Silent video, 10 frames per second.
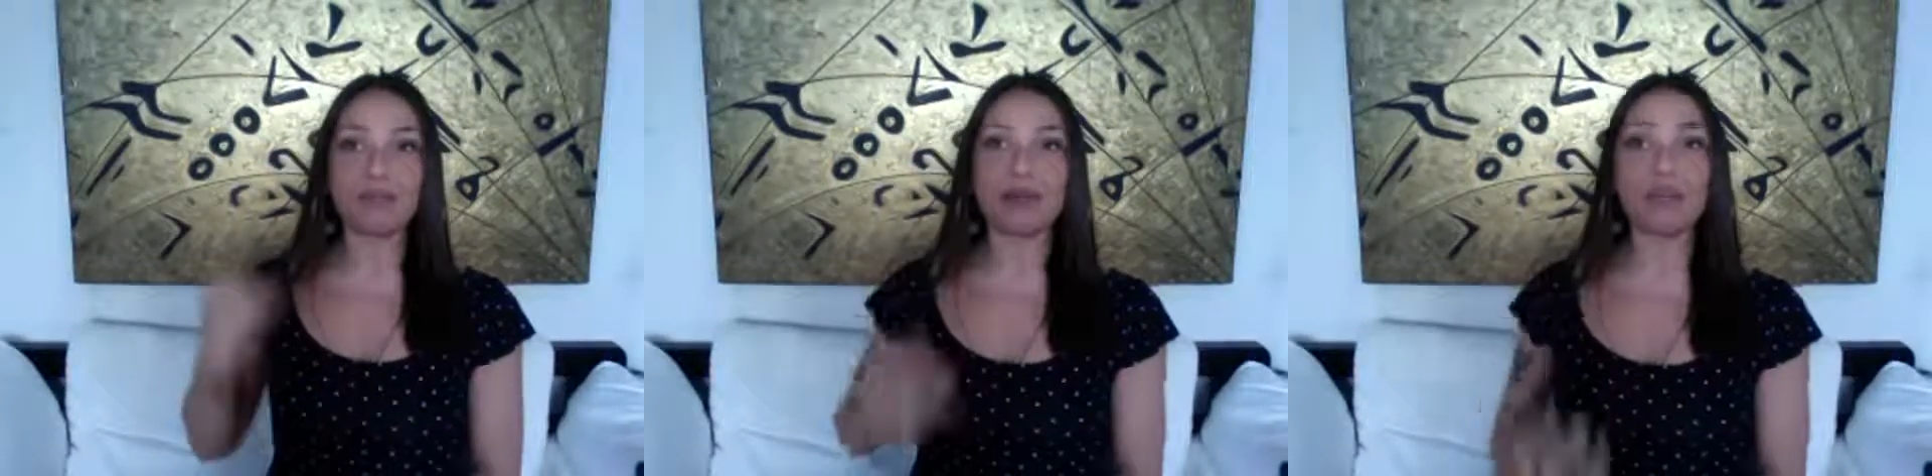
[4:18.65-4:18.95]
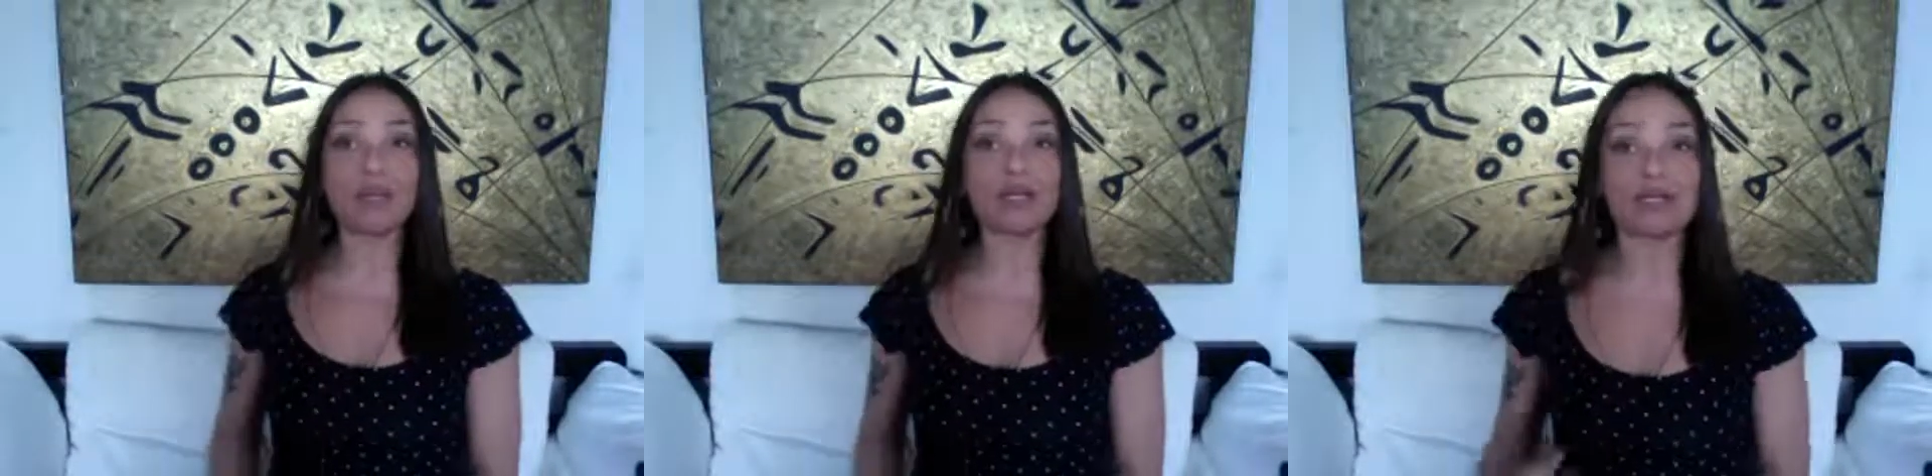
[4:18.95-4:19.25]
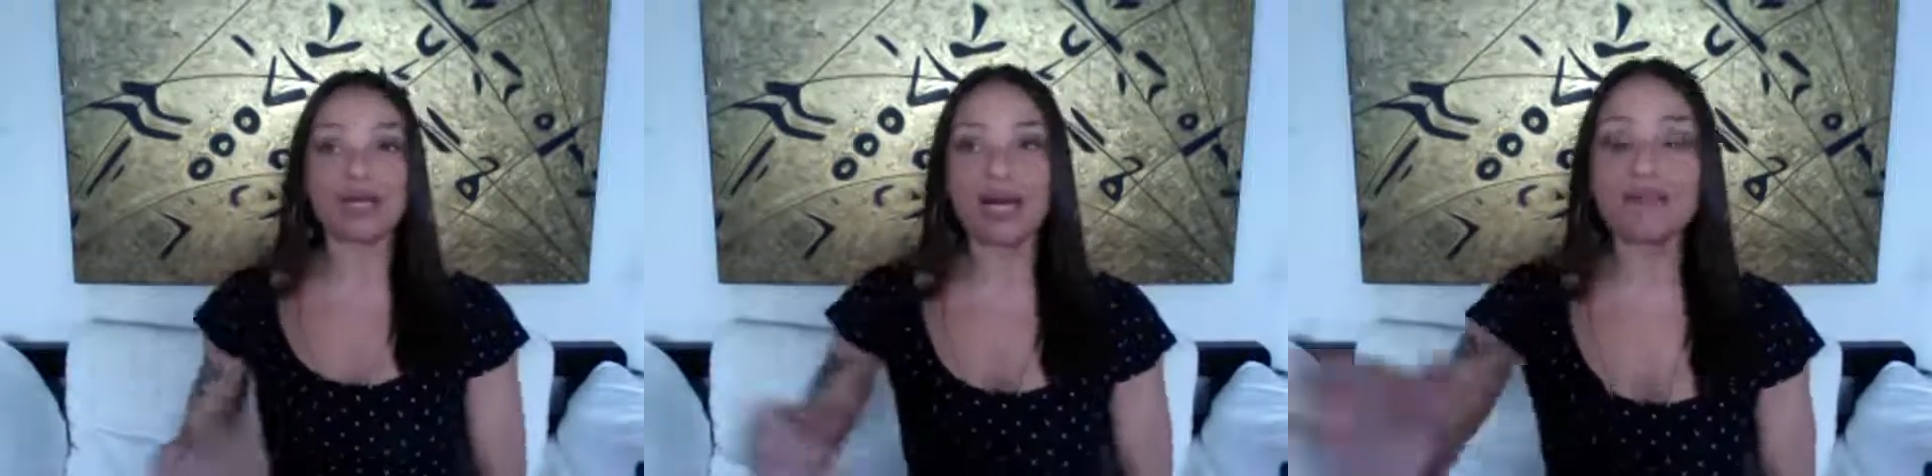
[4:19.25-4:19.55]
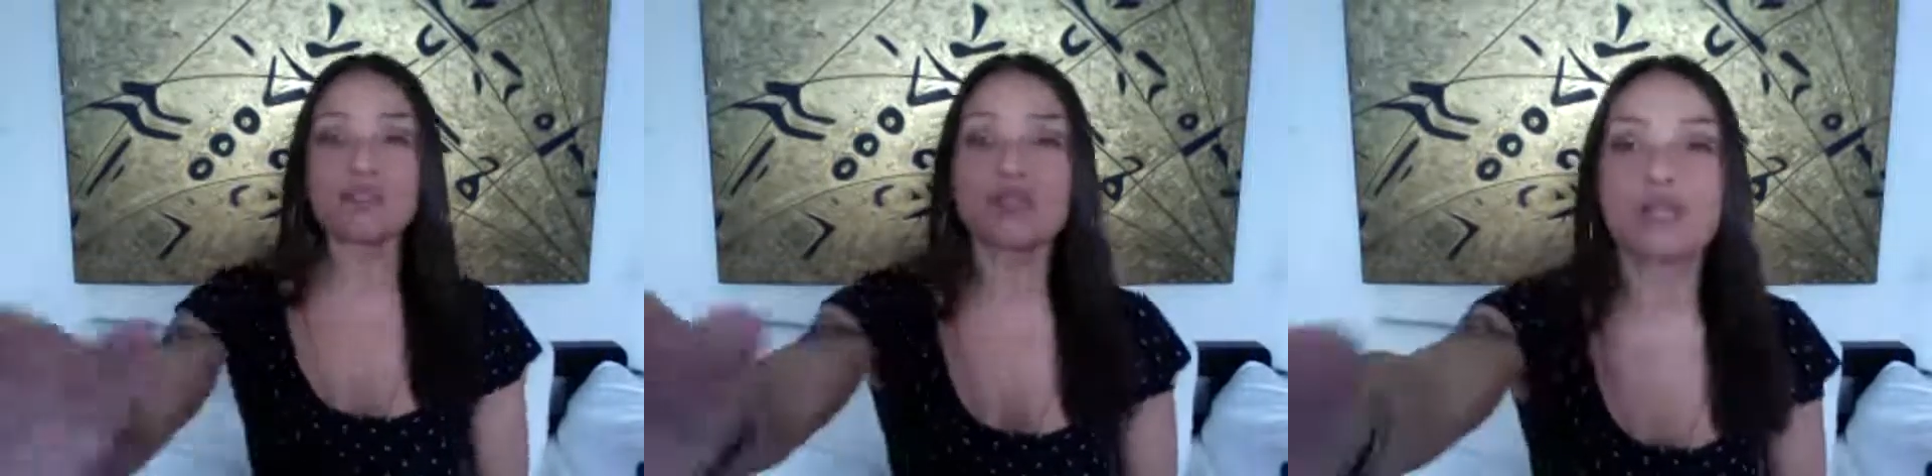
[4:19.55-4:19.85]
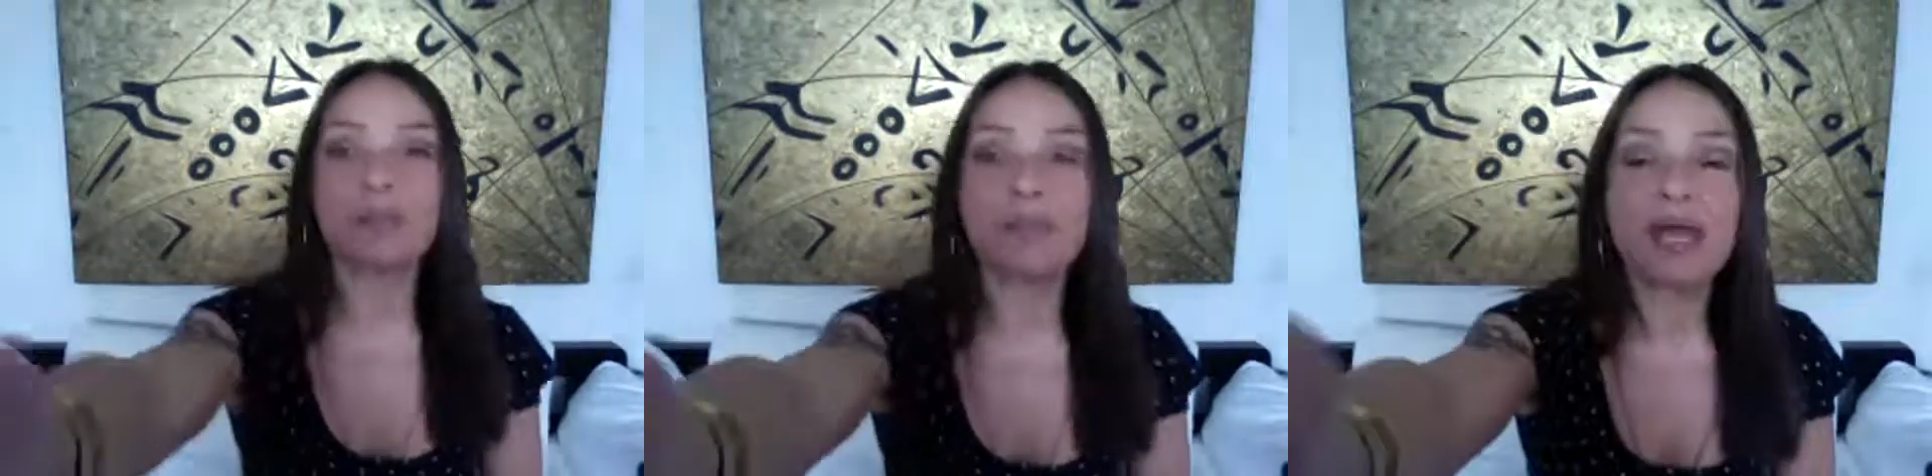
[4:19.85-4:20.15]
my weekly live
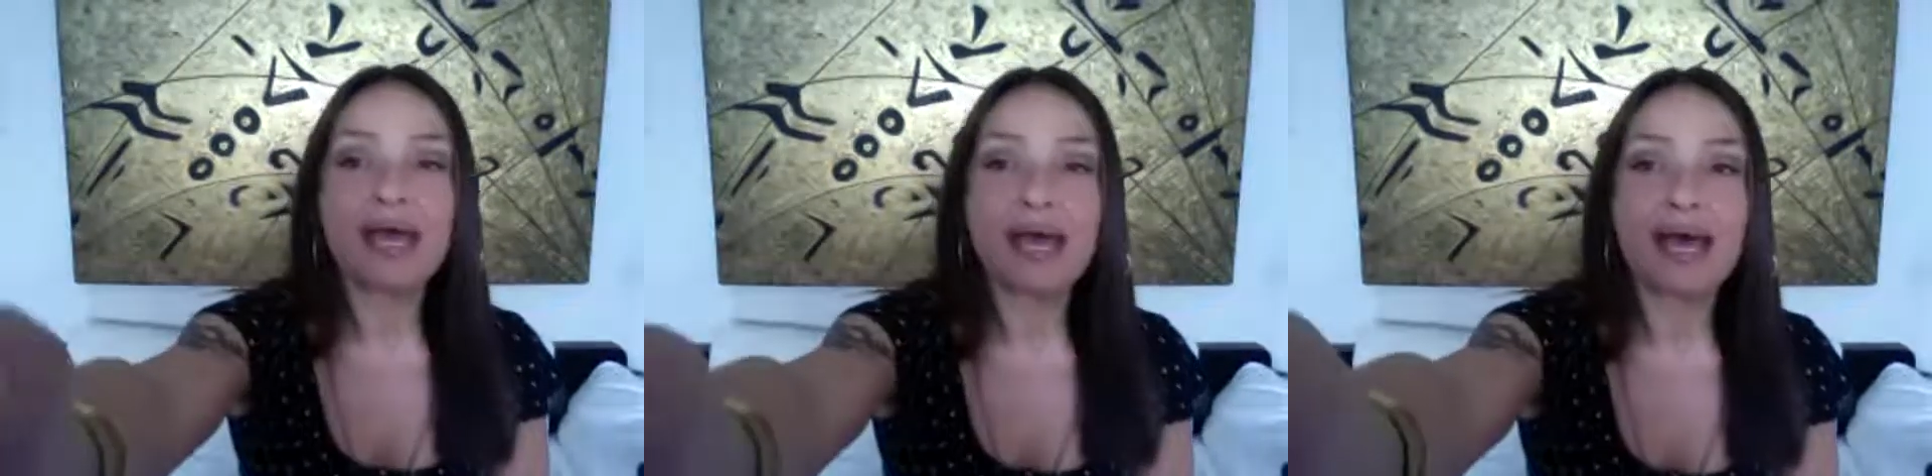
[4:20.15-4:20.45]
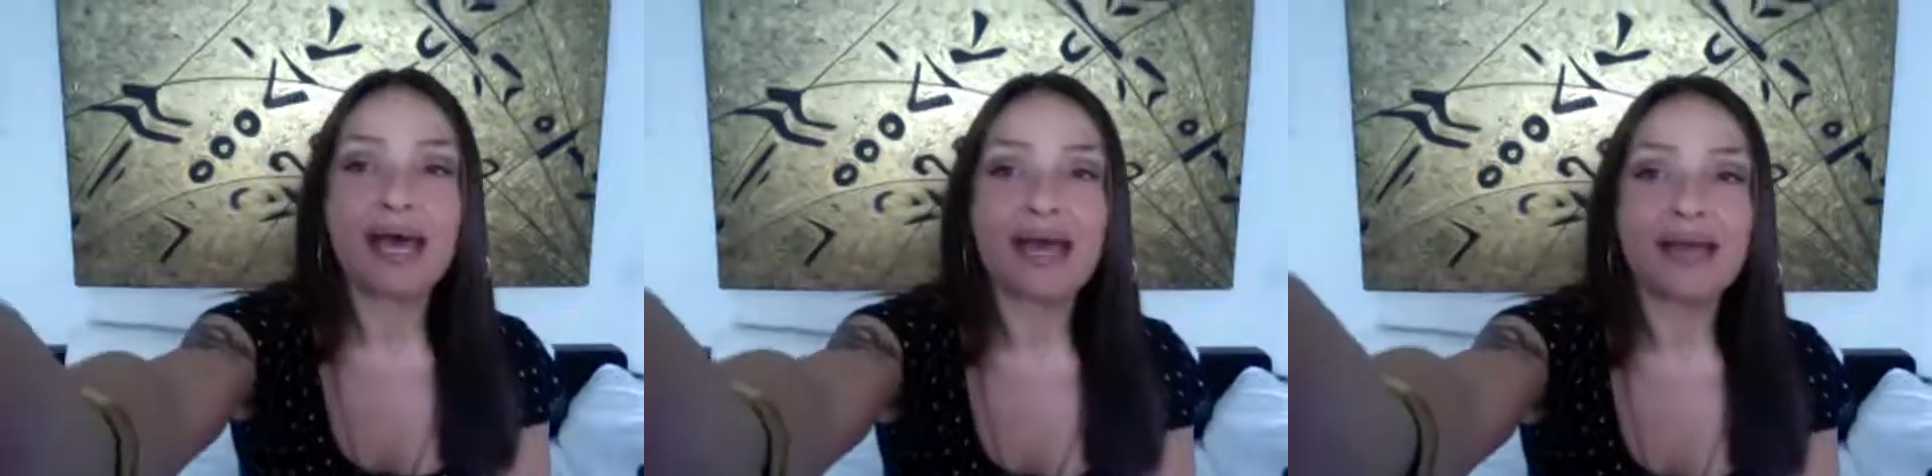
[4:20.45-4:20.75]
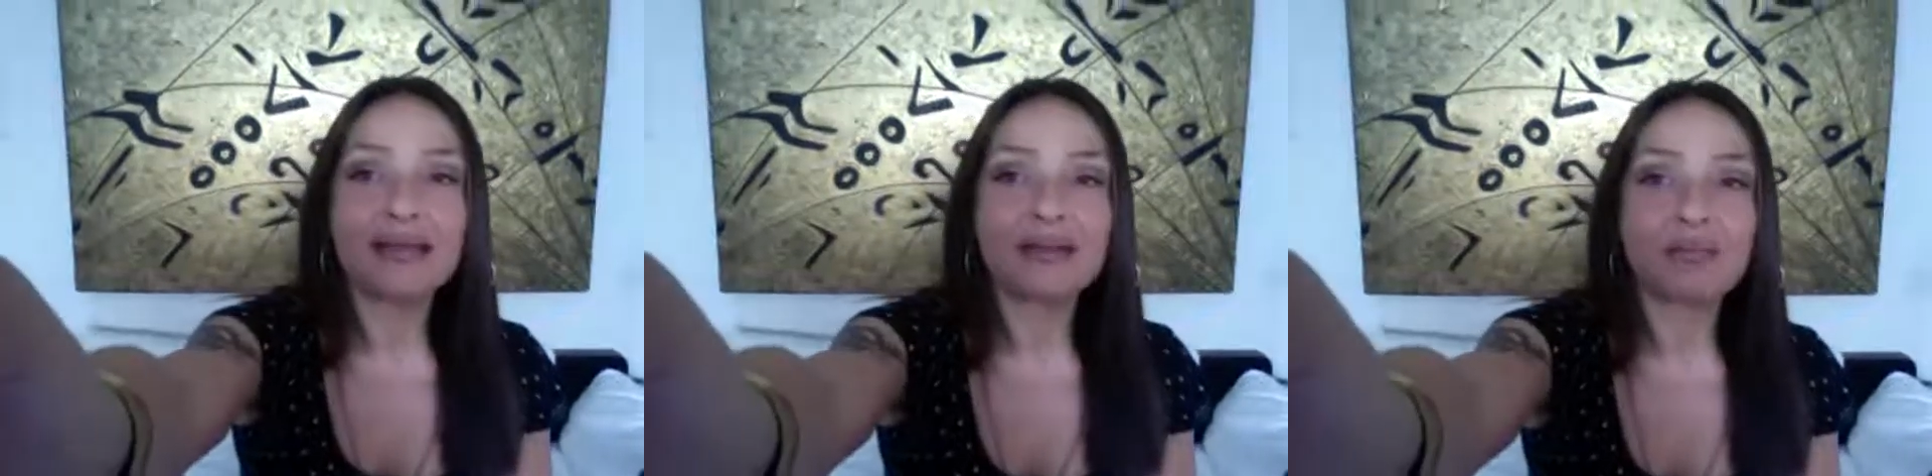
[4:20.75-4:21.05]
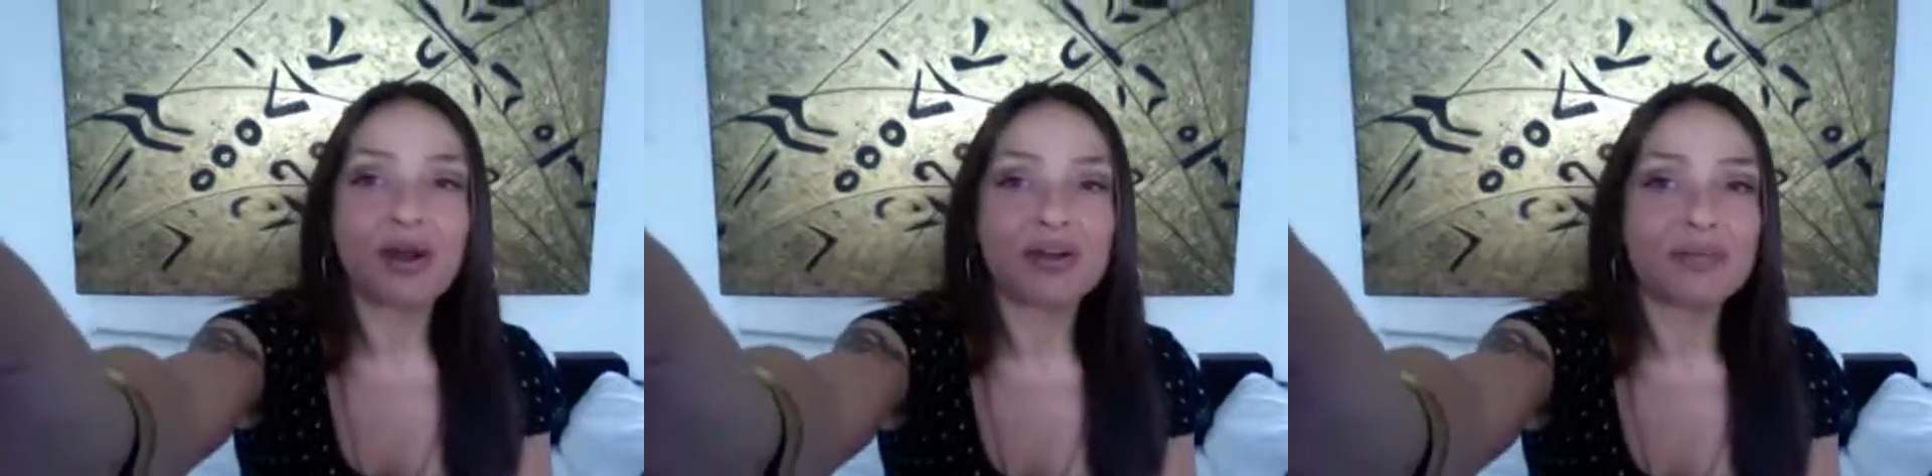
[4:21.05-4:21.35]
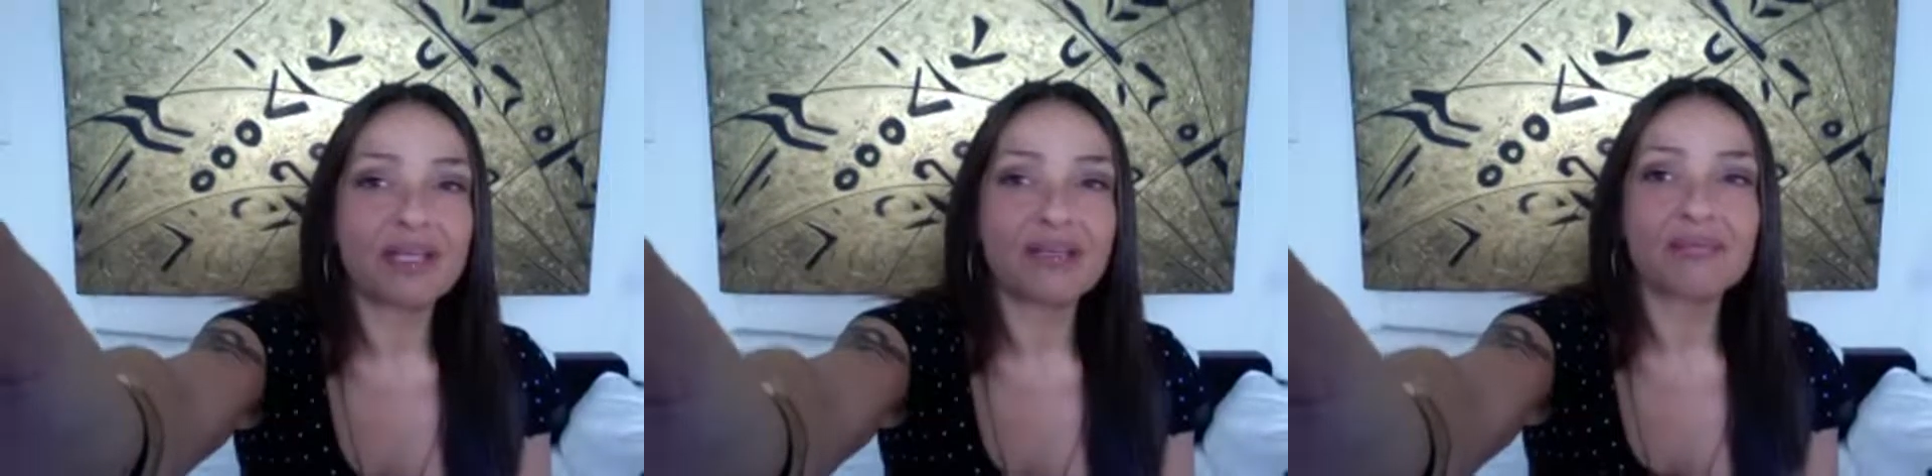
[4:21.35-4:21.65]
stream, and pardon
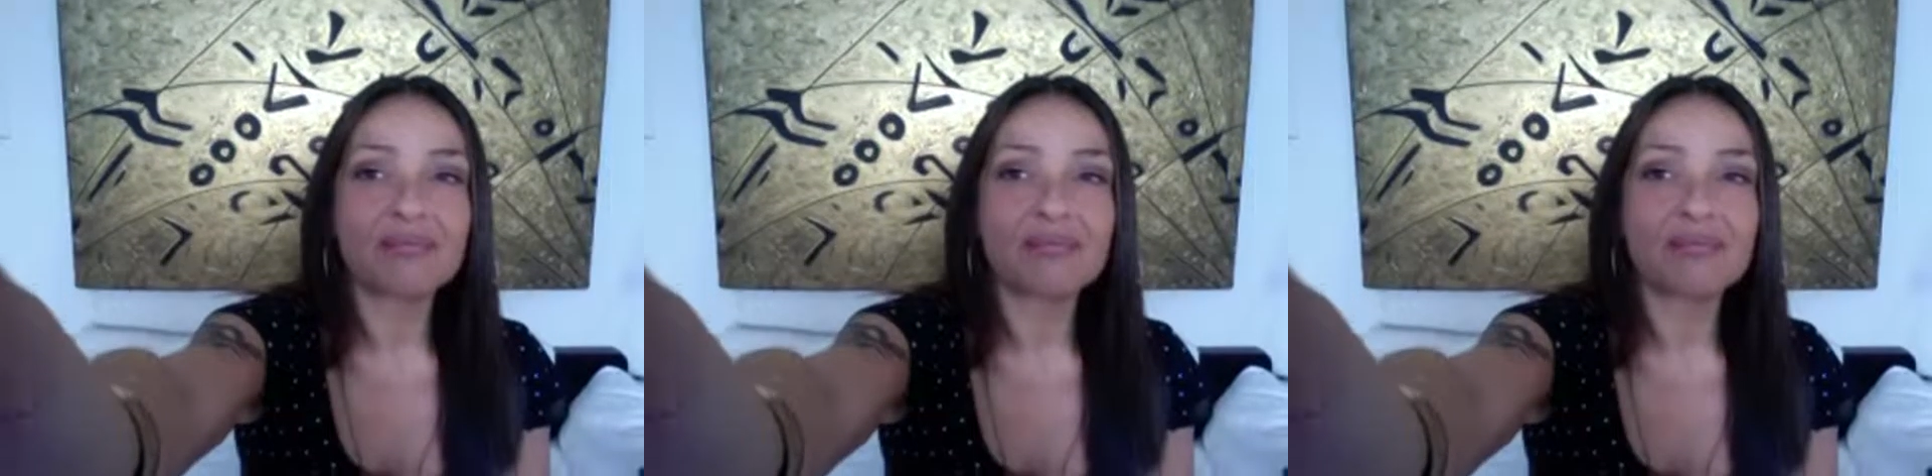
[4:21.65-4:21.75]
me.